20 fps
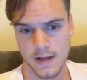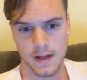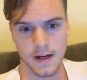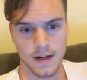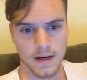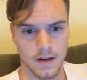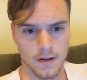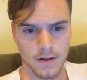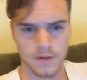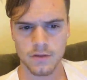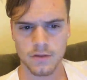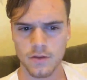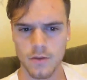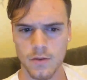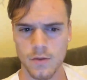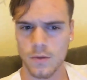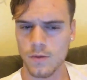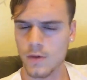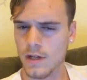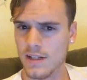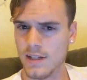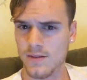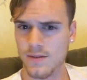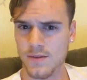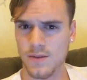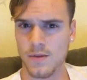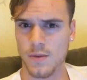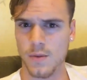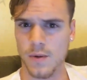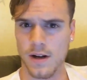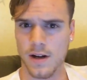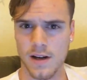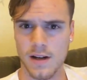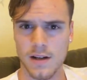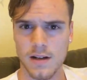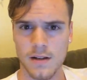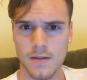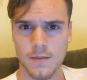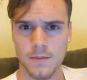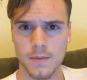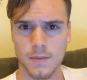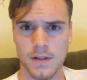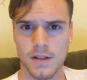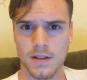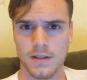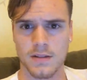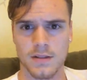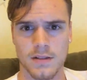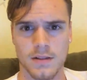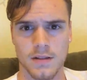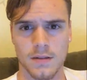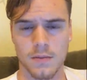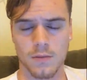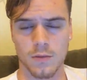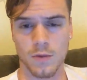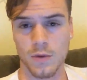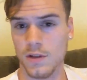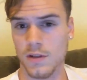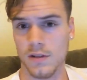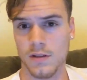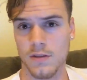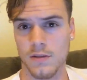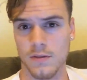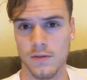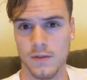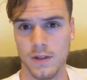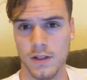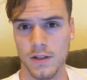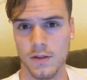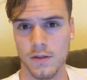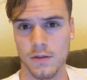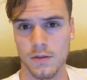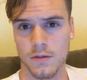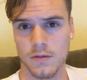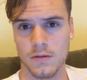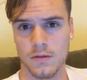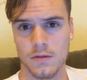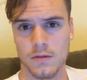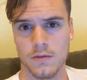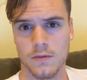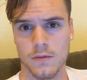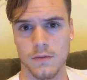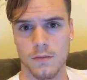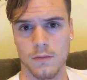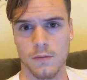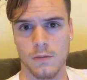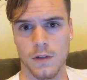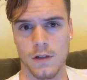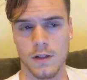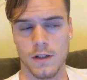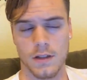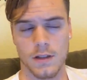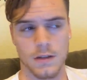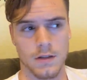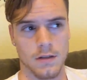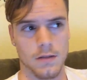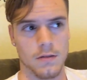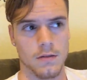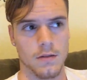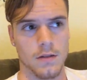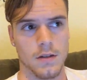and also, I don't know why, but one of the videos while